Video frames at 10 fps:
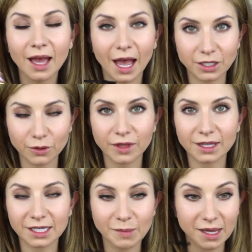I do
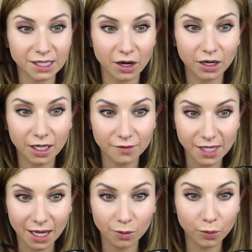think this mascara
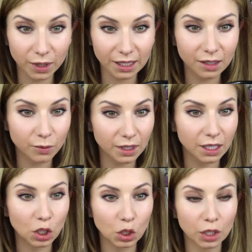gives a really,
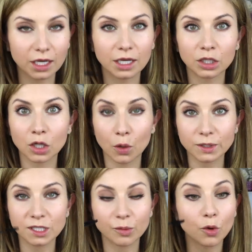really good
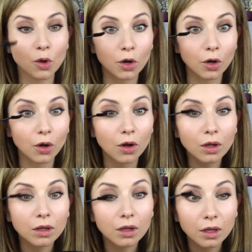noticeable
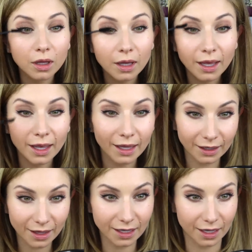curl, and
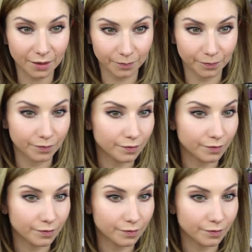I like it.